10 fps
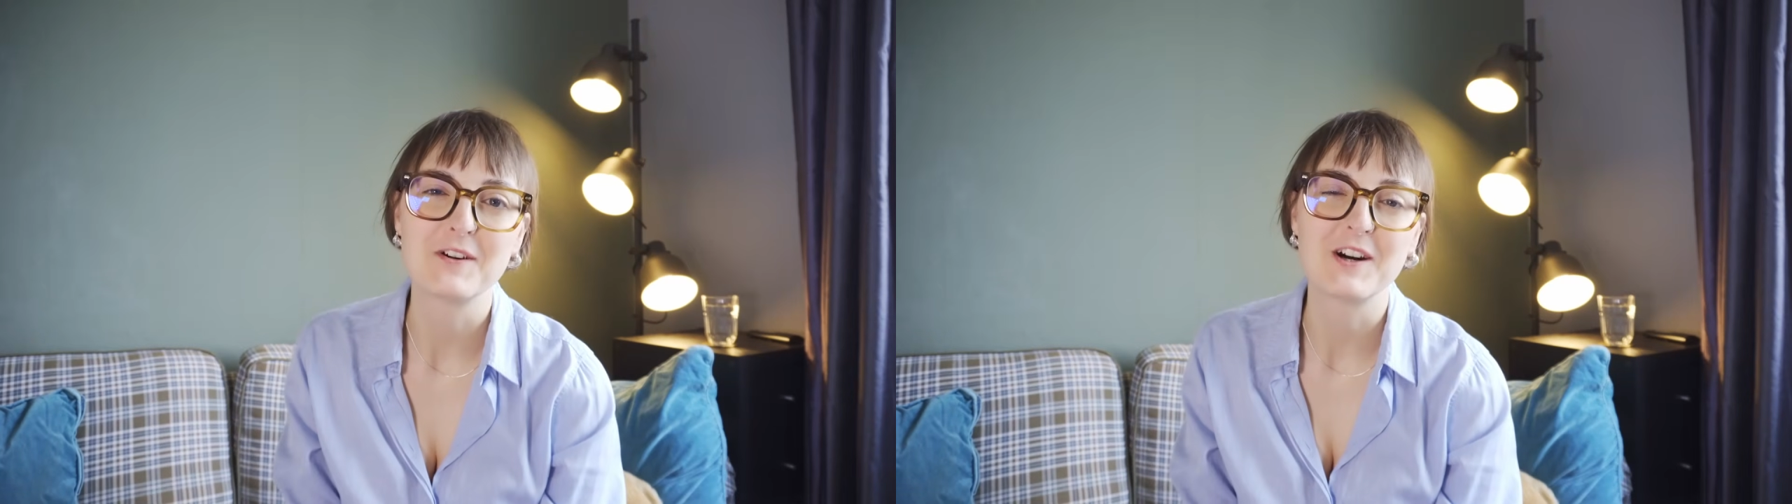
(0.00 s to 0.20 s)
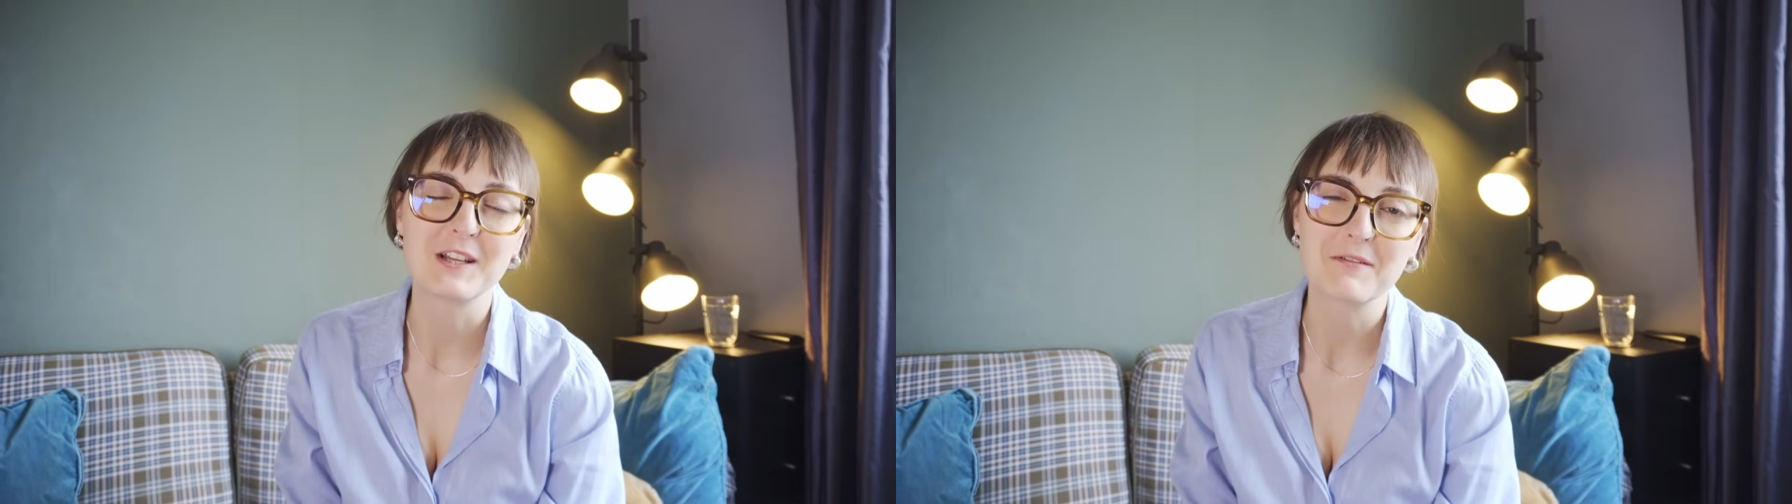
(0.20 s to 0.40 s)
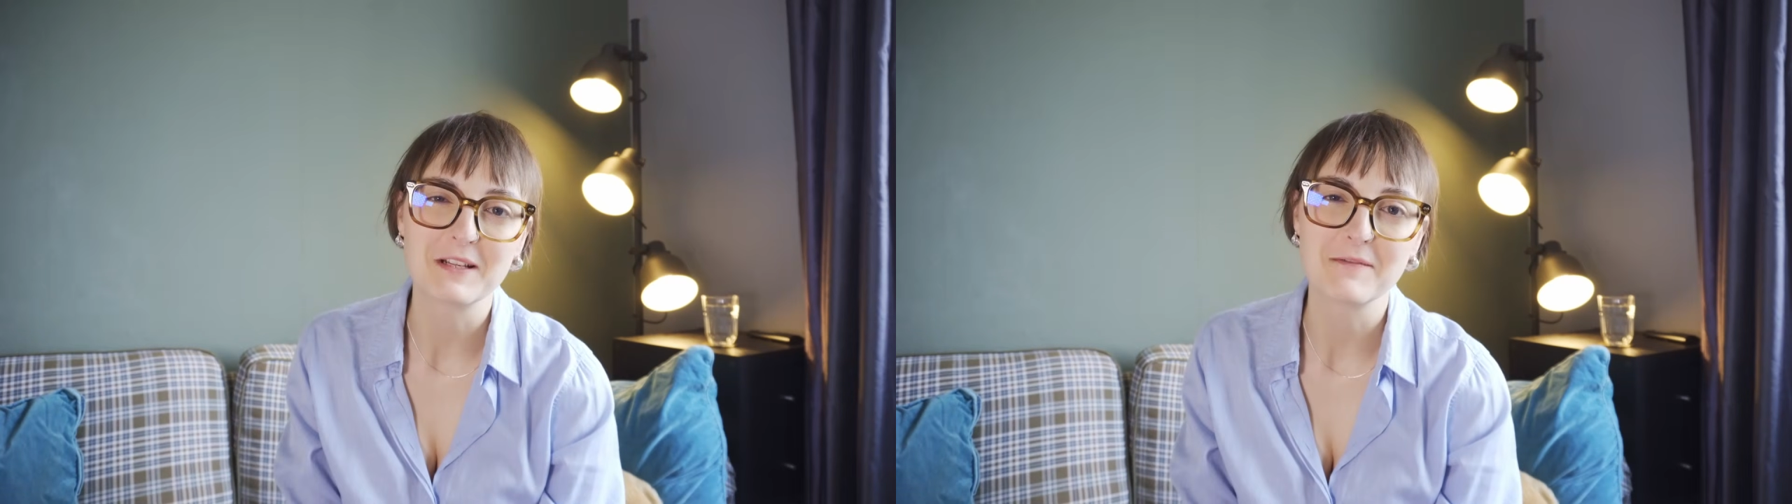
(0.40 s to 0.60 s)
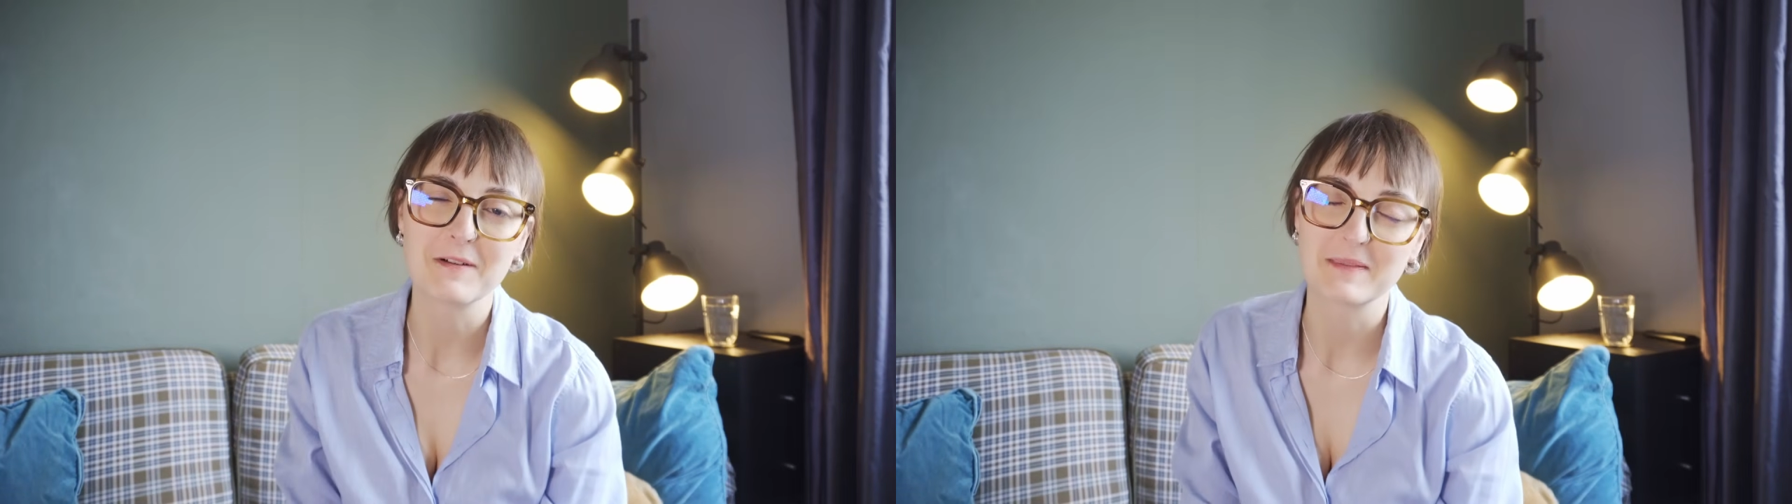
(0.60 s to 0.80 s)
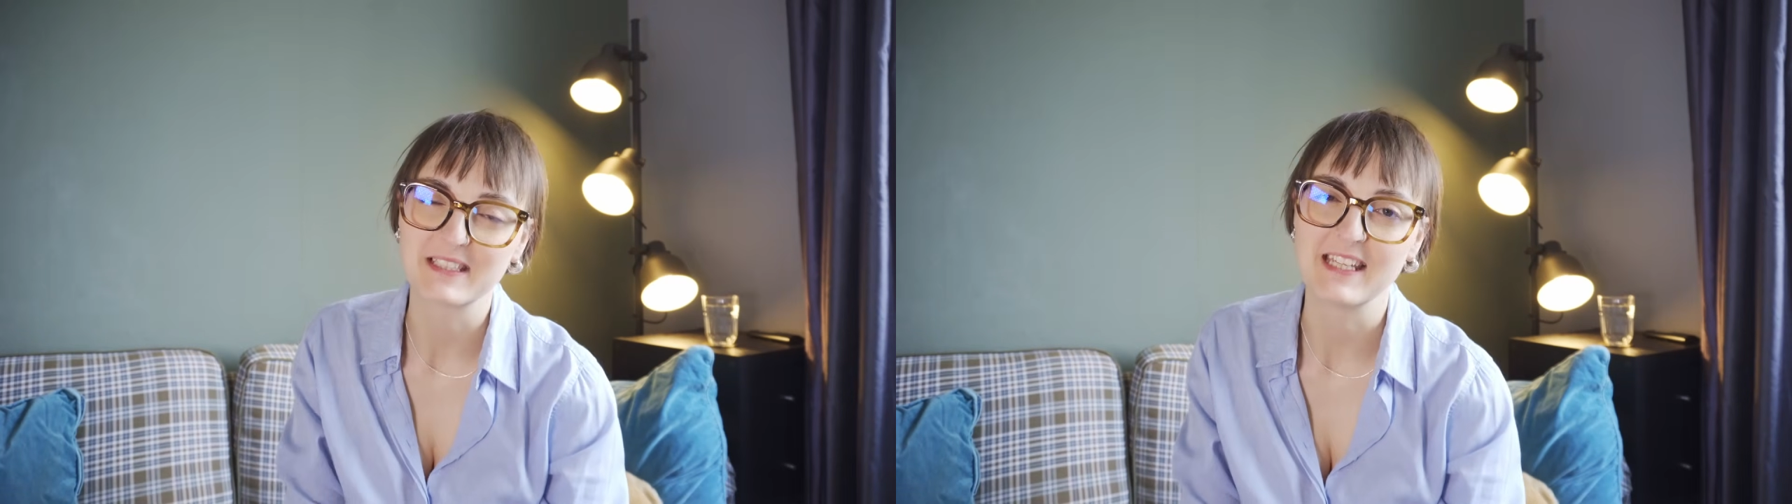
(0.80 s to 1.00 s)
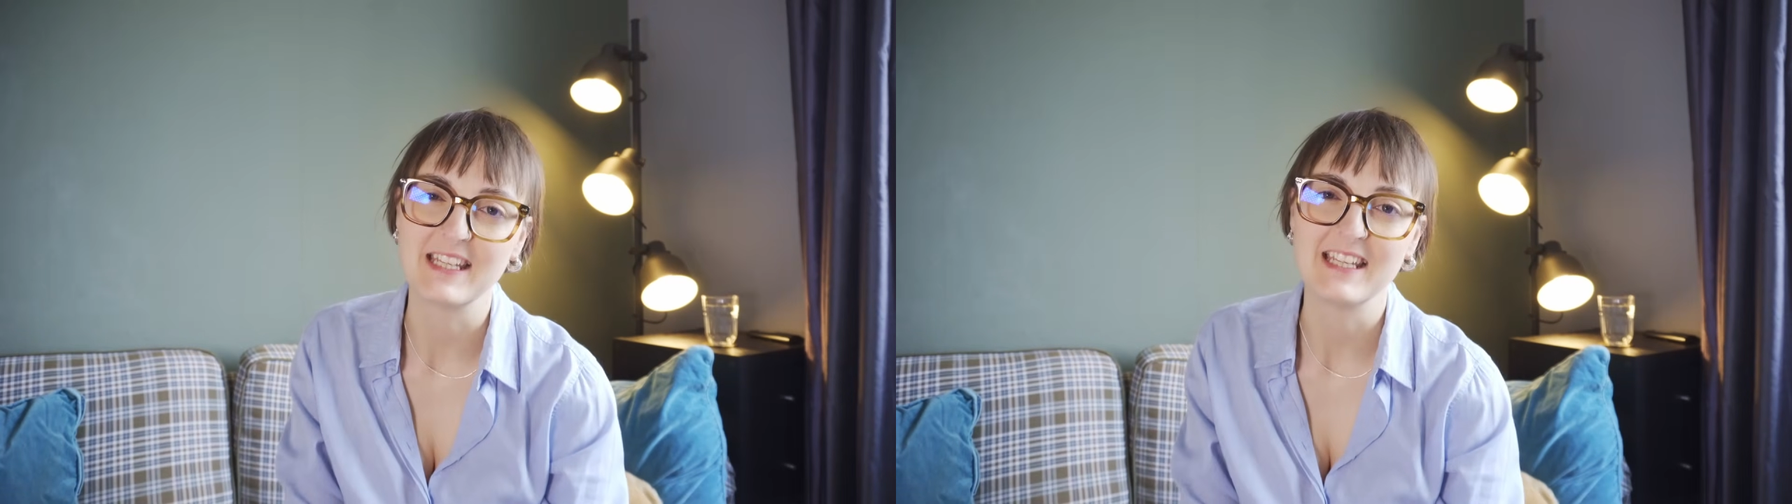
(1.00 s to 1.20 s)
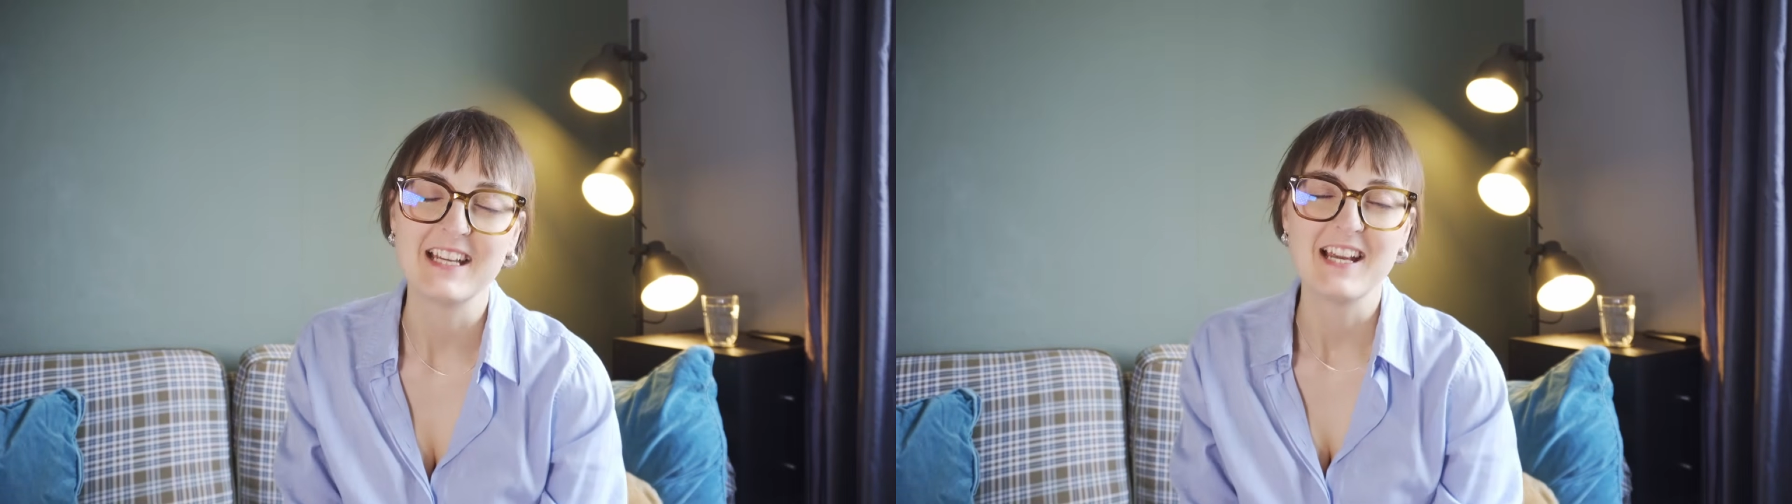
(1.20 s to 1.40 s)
Holly Wolly Whoopsie.